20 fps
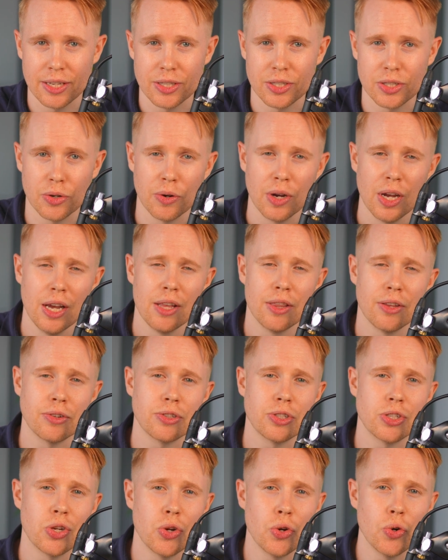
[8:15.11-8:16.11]
And so
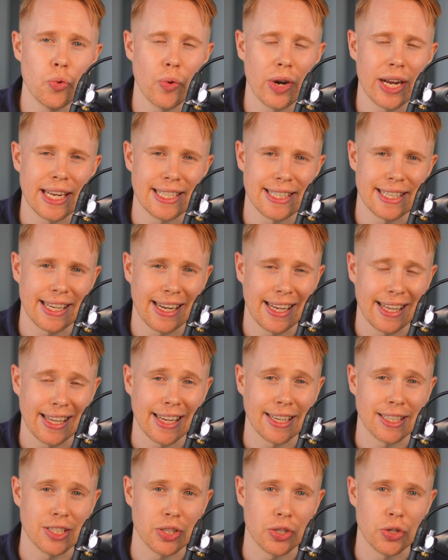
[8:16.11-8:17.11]
there's 2 ways that I
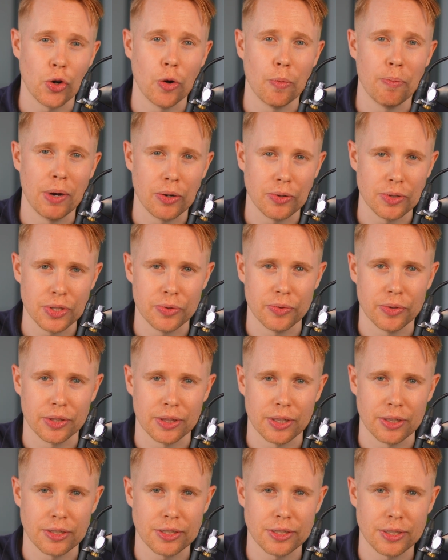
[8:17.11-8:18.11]
like to go about doing
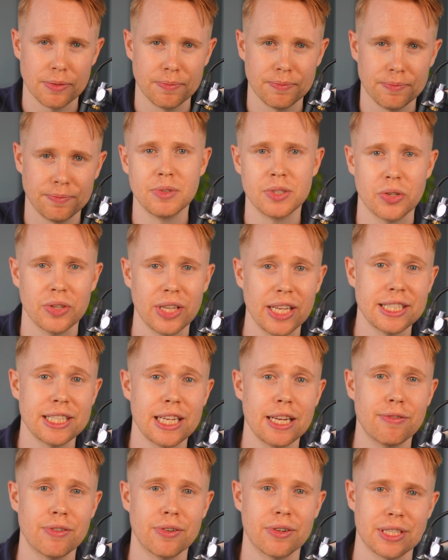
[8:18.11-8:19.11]
this. So let's
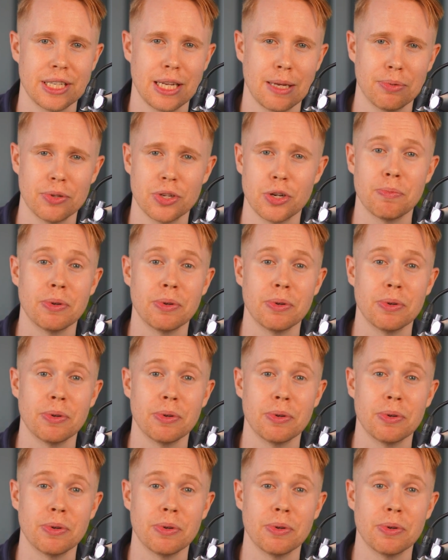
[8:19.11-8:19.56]
say, for example,